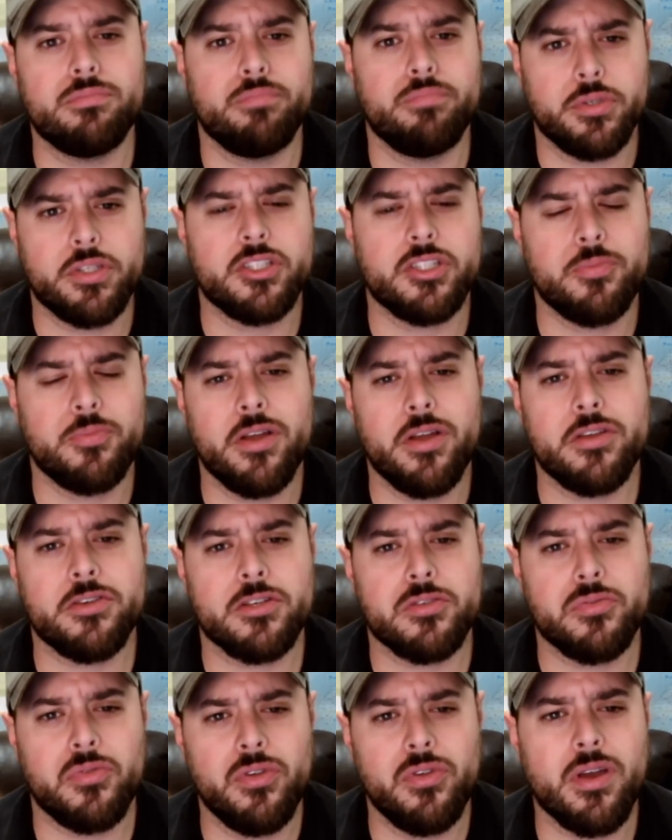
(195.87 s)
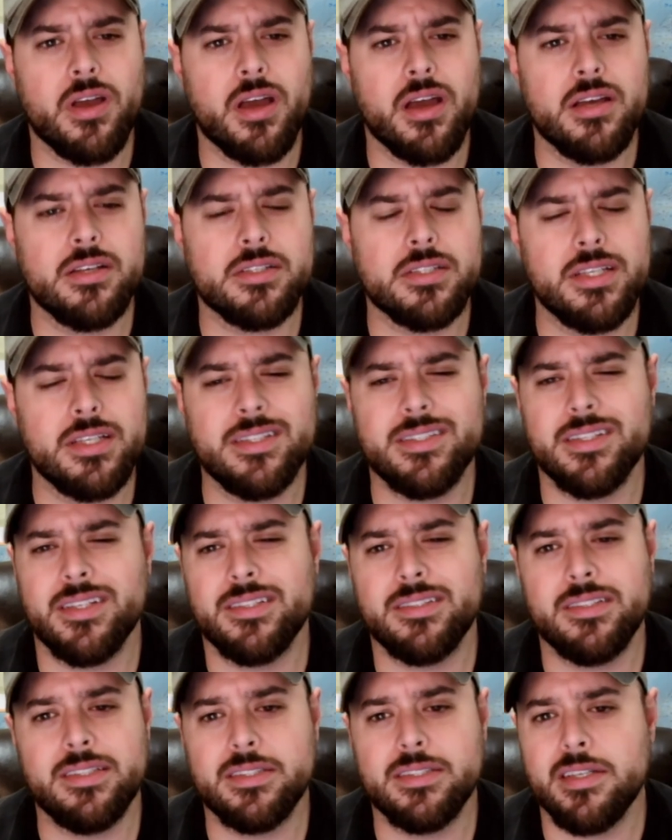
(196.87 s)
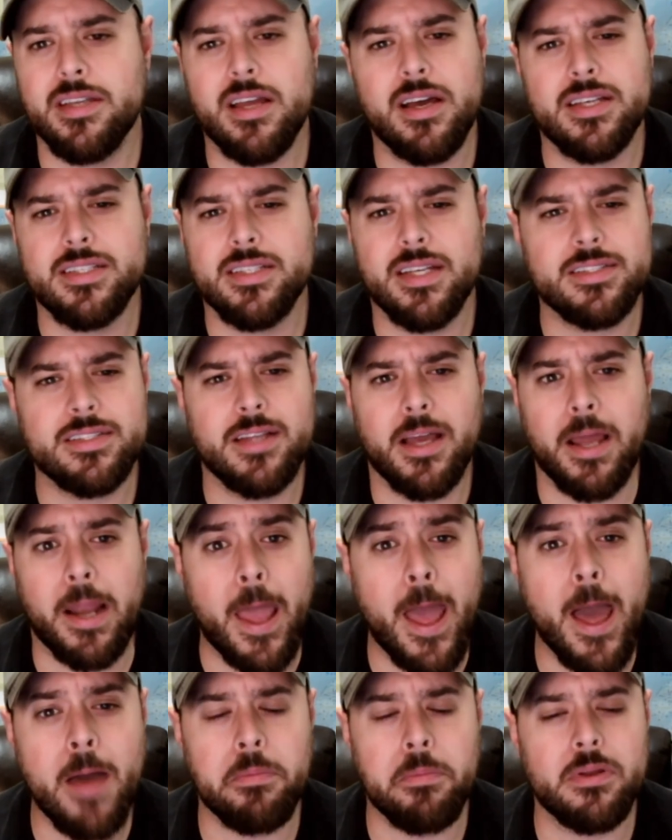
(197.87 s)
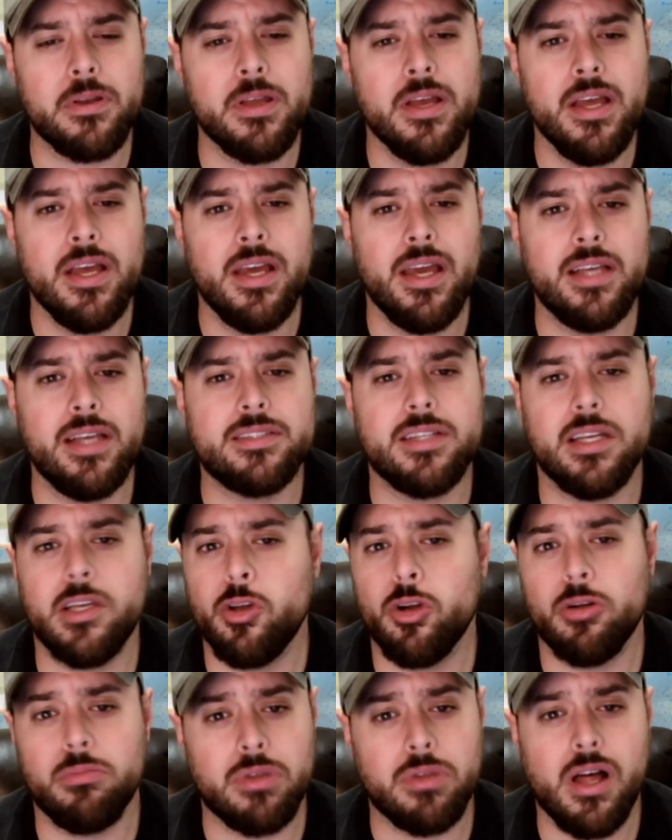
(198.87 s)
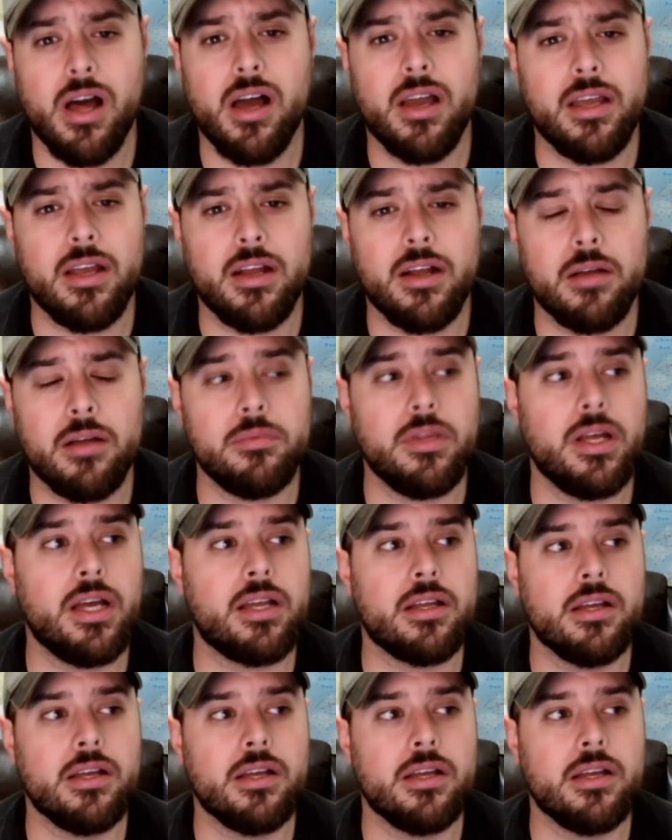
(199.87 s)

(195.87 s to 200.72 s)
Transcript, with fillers: participate in church with you guys and he said he said no he said that's not gonna happen he said you don't belong here i'm like